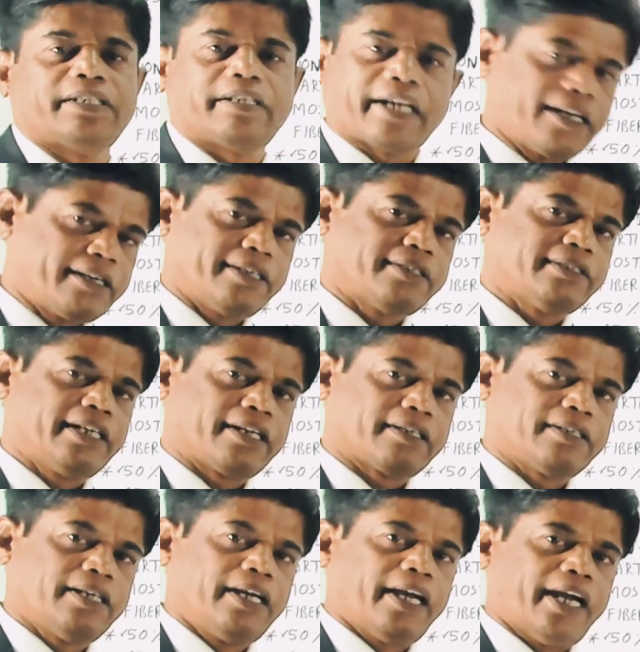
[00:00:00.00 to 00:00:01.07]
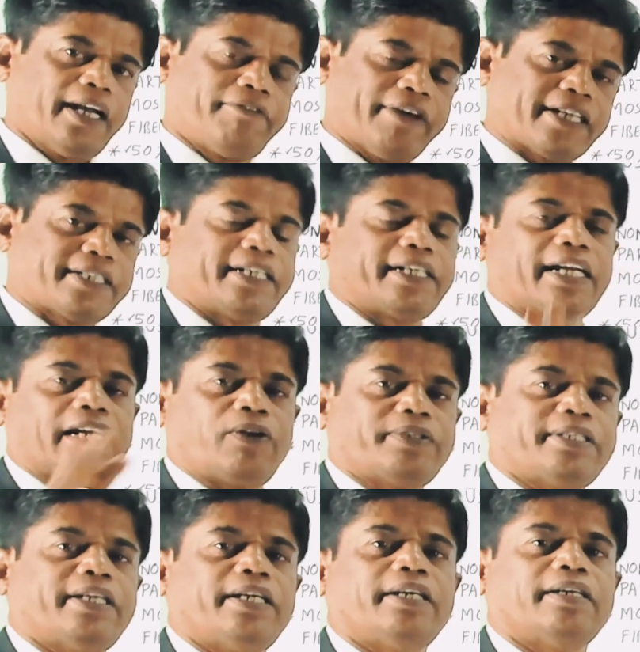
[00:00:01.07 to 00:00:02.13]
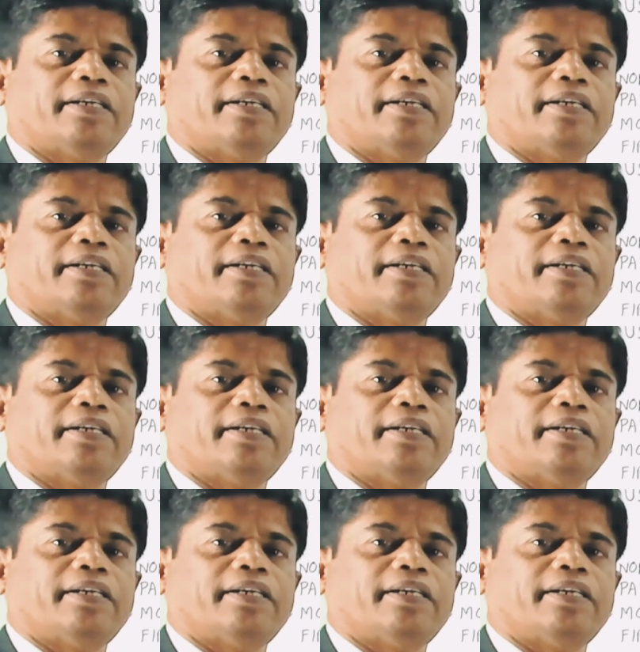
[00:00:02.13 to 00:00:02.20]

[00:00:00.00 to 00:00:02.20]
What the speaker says: trend is that in fashion technology,